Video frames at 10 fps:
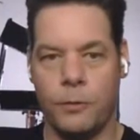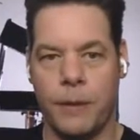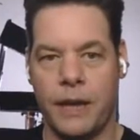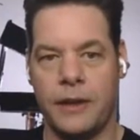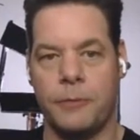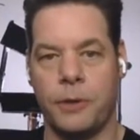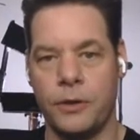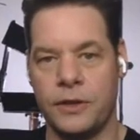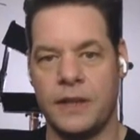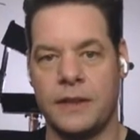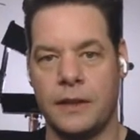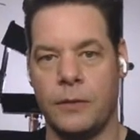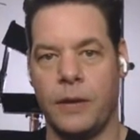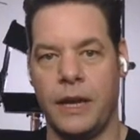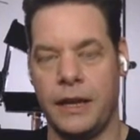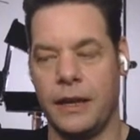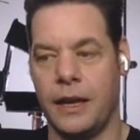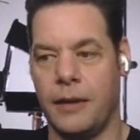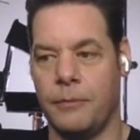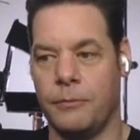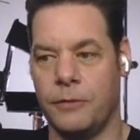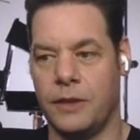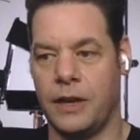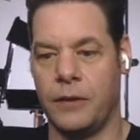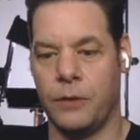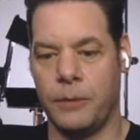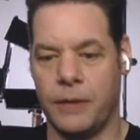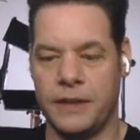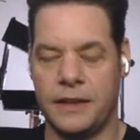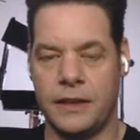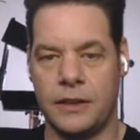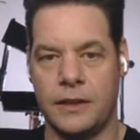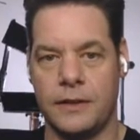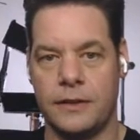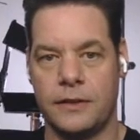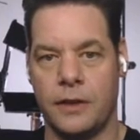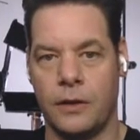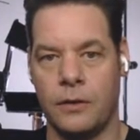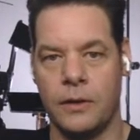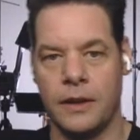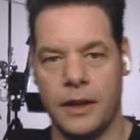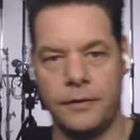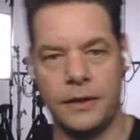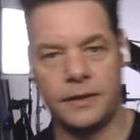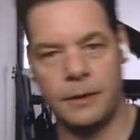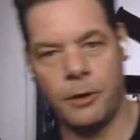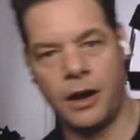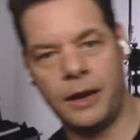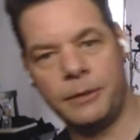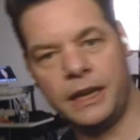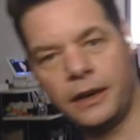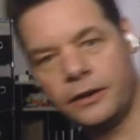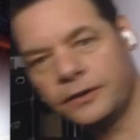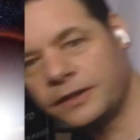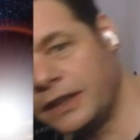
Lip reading: all part of the process and the way that I run my sessions. So if you see behind me here, you